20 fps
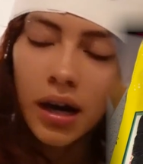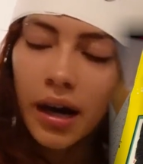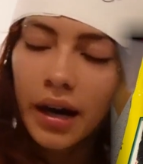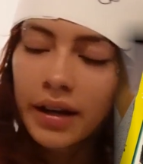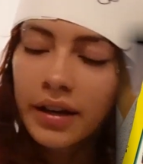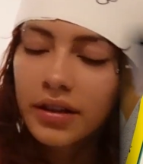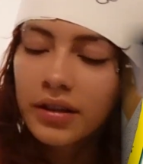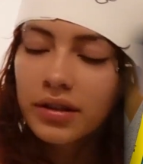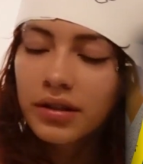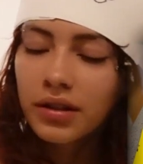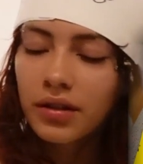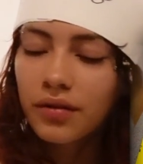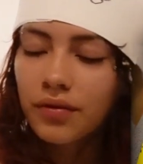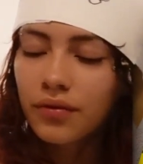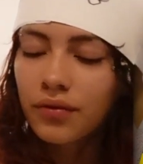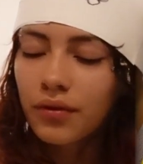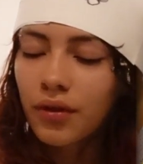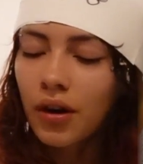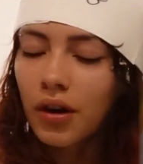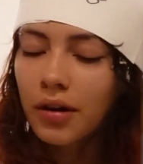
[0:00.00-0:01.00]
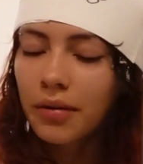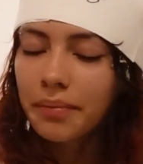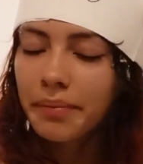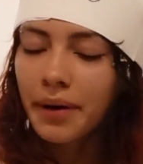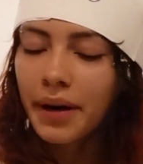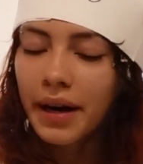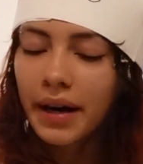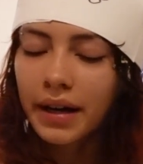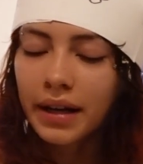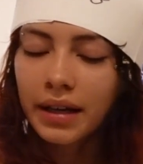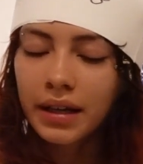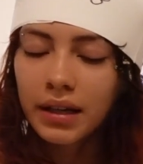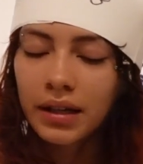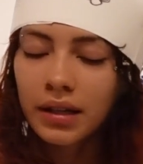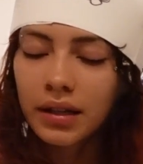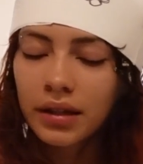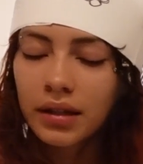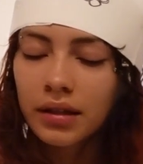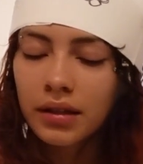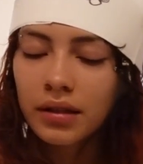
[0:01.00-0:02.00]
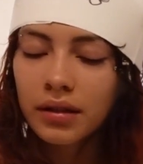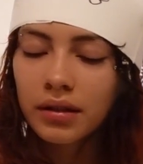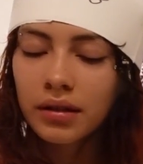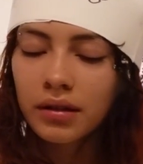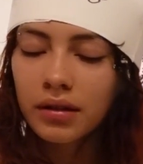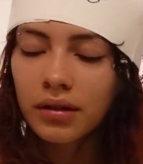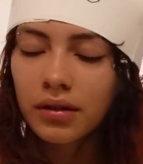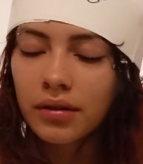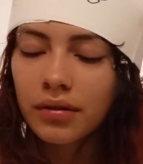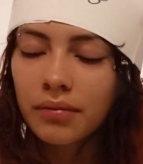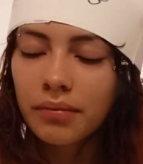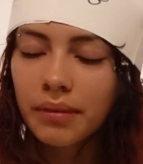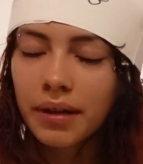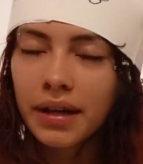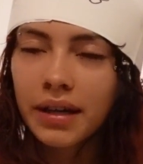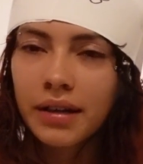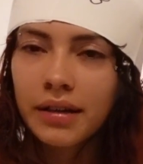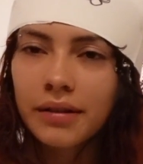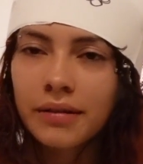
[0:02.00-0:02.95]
I used the wrong packet. Oh man.